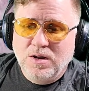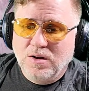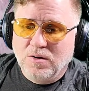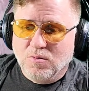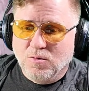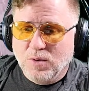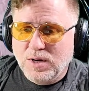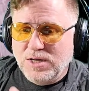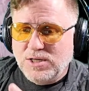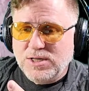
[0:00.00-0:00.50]

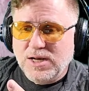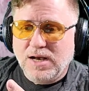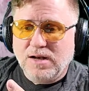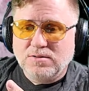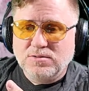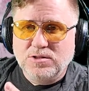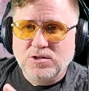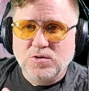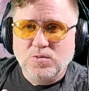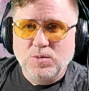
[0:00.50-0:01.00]
reach
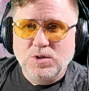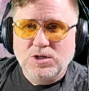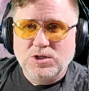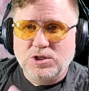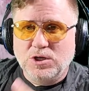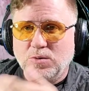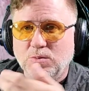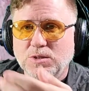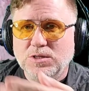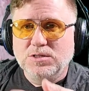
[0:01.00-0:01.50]
out to me,
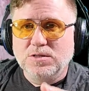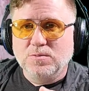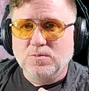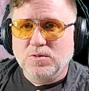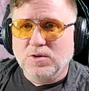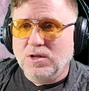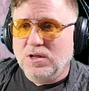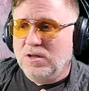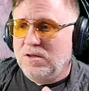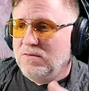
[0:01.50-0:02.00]
show me some
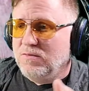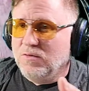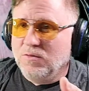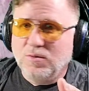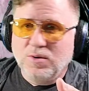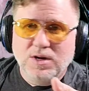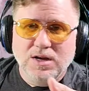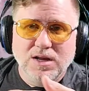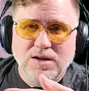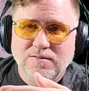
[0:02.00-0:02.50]
love or
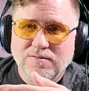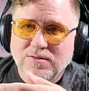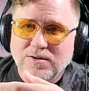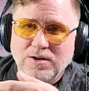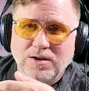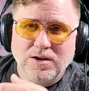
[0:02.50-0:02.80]
whatever,